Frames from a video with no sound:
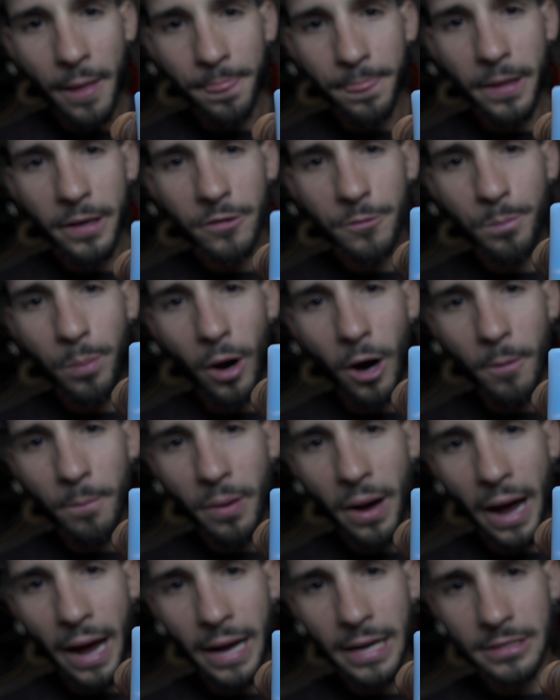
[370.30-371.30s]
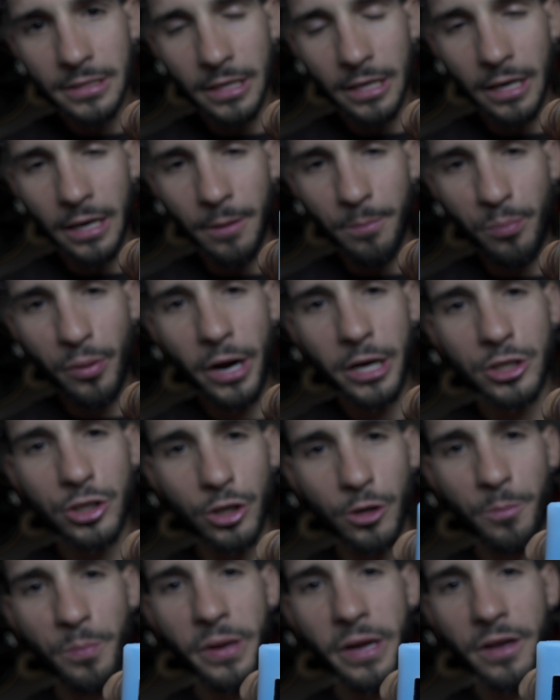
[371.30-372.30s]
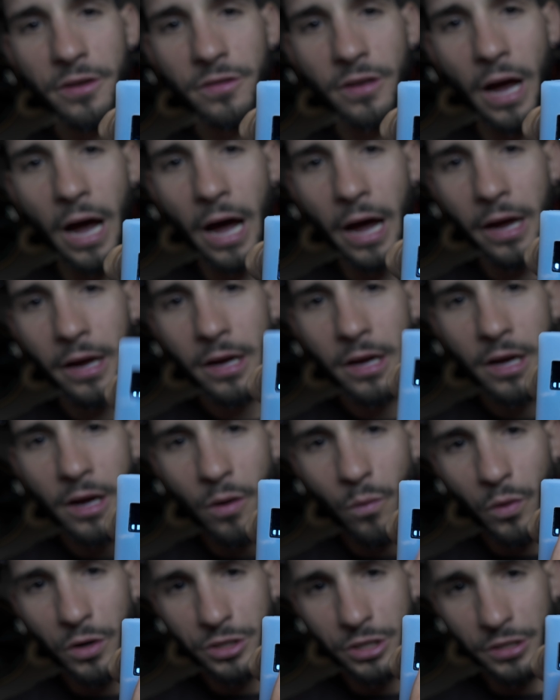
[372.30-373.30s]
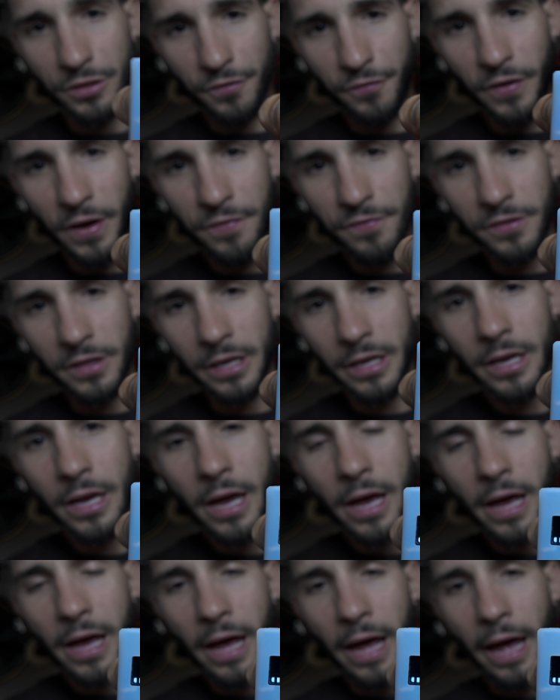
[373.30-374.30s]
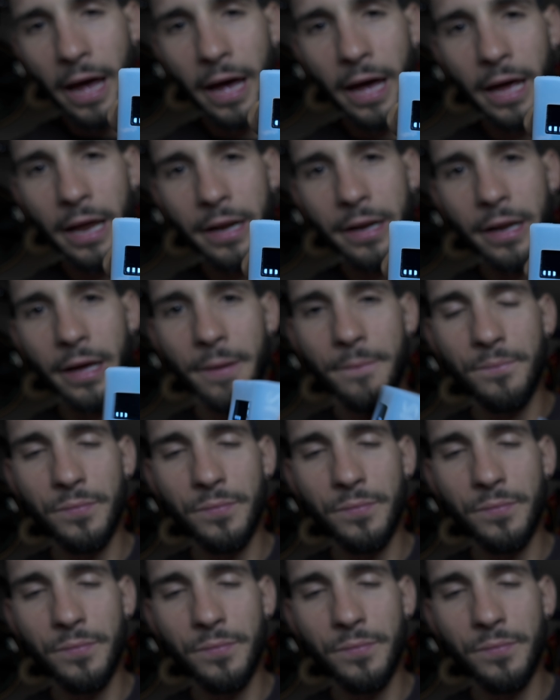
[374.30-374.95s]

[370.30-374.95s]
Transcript: this pump has a pressure PSI, which is 50, and